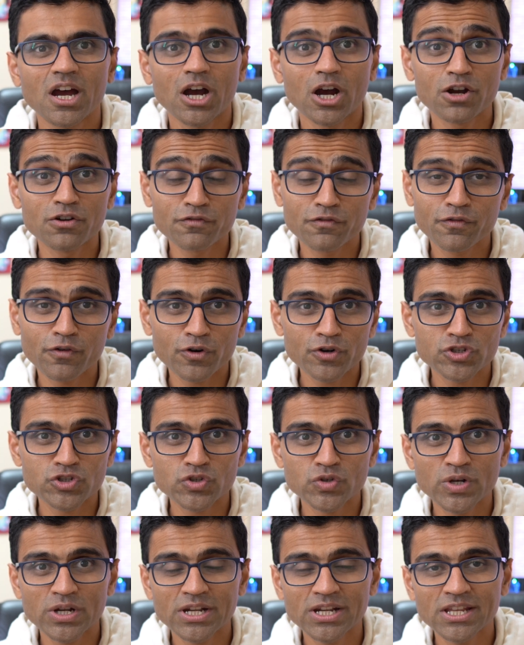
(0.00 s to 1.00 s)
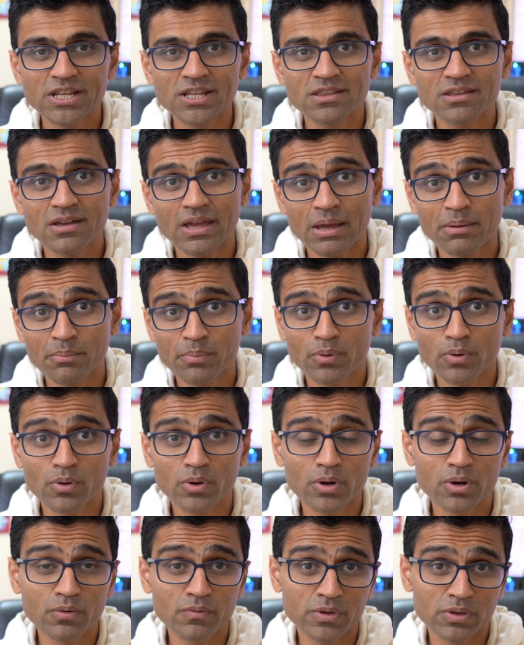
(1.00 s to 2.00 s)
Unfortunately, the
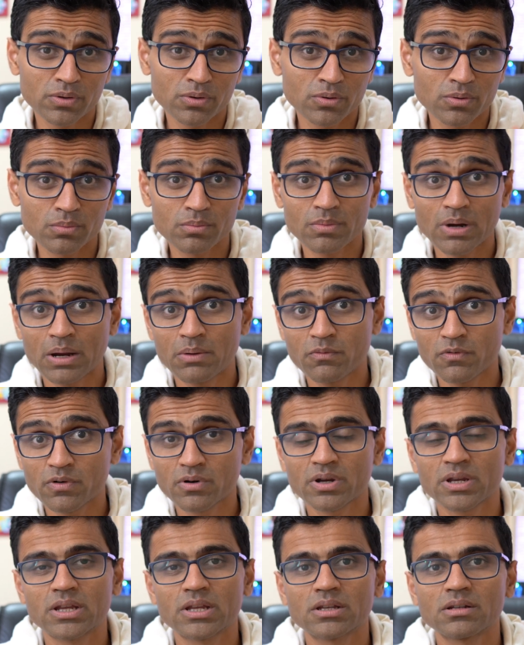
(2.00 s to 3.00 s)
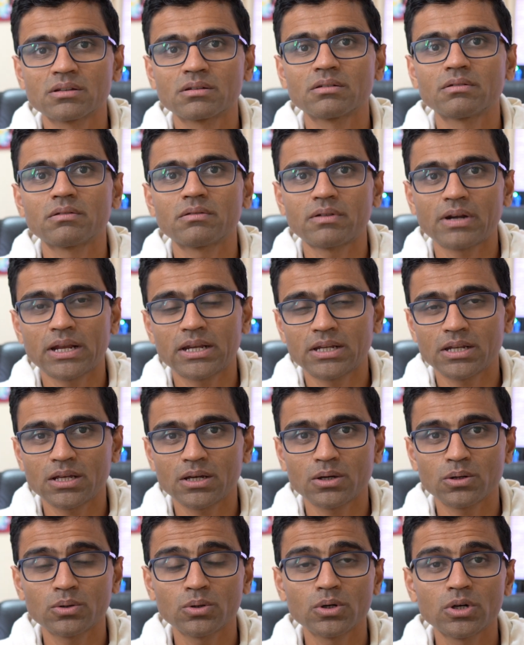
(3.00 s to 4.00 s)
employer with whom I'm working right
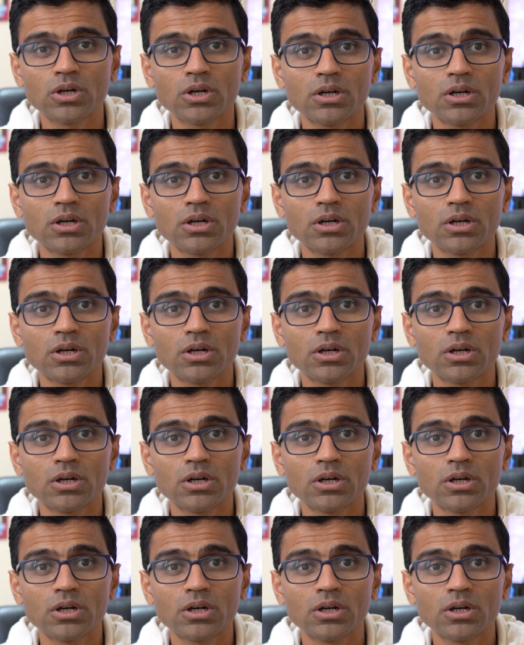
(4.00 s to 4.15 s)
now,